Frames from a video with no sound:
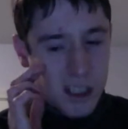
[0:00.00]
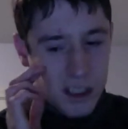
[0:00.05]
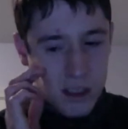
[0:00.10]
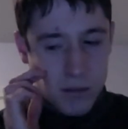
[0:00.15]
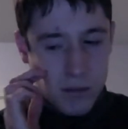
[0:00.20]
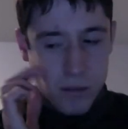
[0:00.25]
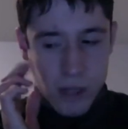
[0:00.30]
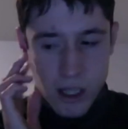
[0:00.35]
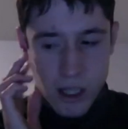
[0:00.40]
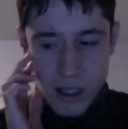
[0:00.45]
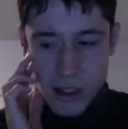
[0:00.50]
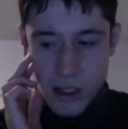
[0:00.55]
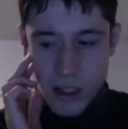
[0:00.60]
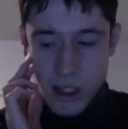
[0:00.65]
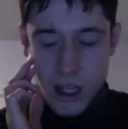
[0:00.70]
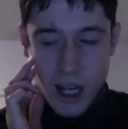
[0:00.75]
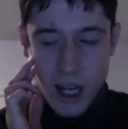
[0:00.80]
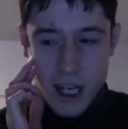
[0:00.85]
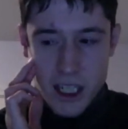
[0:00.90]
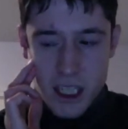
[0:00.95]
but
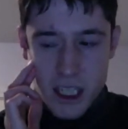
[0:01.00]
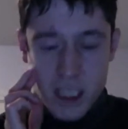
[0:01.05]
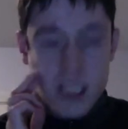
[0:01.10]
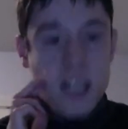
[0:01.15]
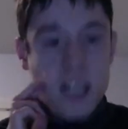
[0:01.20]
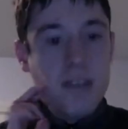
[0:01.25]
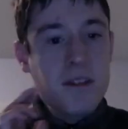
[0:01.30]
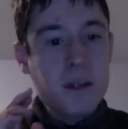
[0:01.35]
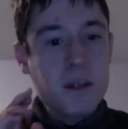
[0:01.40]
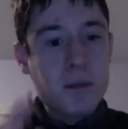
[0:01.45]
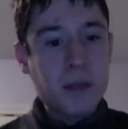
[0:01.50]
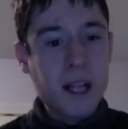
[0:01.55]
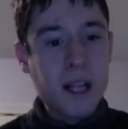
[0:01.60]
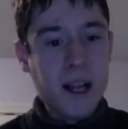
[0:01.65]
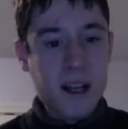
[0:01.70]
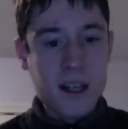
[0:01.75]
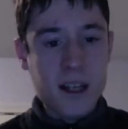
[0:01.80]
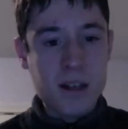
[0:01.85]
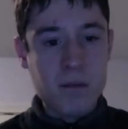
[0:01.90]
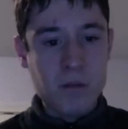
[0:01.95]
I did give it a
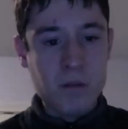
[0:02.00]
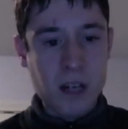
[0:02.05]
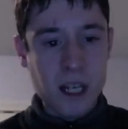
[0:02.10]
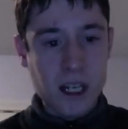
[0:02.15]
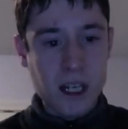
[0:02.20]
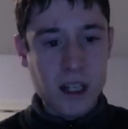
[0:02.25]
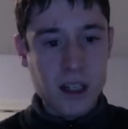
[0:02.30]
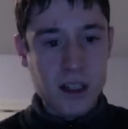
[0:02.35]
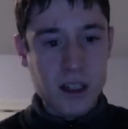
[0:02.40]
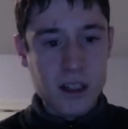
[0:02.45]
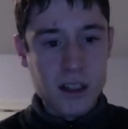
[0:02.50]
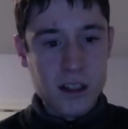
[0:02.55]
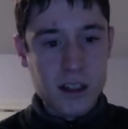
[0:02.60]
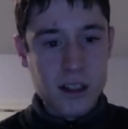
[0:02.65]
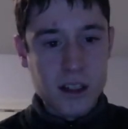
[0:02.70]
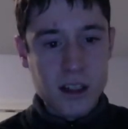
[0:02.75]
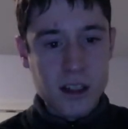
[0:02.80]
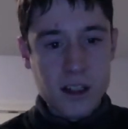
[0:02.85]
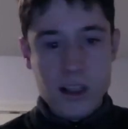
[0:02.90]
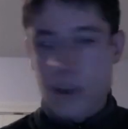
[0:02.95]
platinum rating
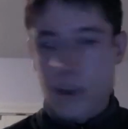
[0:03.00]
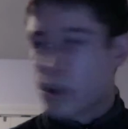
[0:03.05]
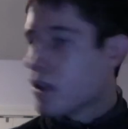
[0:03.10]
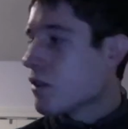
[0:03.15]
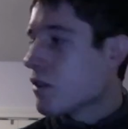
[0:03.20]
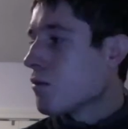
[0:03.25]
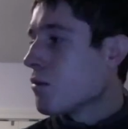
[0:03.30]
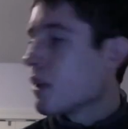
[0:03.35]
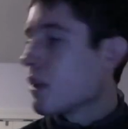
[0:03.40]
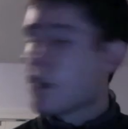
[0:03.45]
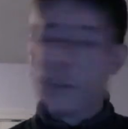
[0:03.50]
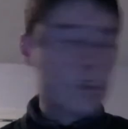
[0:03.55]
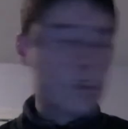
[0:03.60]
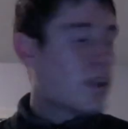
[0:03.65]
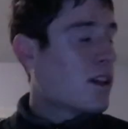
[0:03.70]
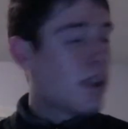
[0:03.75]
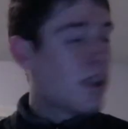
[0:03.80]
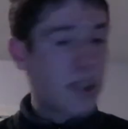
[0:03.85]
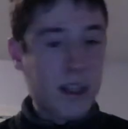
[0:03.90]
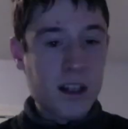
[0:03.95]
because
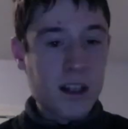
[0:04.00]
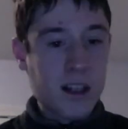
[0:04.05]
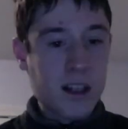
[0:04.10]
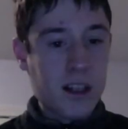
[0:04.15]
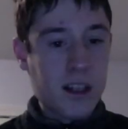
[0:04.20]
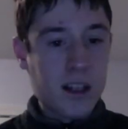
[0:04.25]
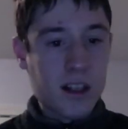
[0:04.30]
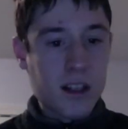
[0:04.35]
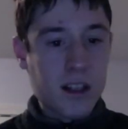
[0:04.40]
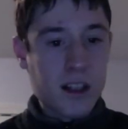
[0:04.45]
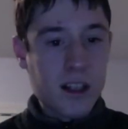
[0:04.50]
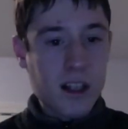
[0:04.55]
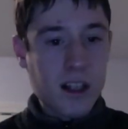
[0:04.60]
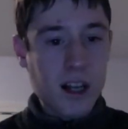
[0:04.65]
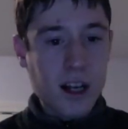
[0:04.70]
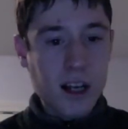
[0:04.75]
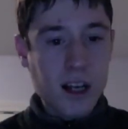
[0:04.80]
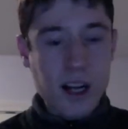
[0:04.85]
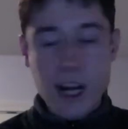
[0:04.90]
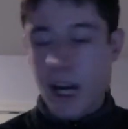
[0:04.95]

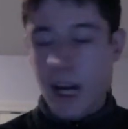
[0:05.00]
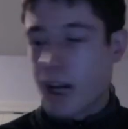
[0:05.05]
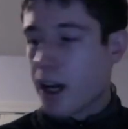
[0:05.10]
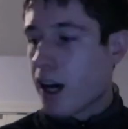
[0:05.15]
I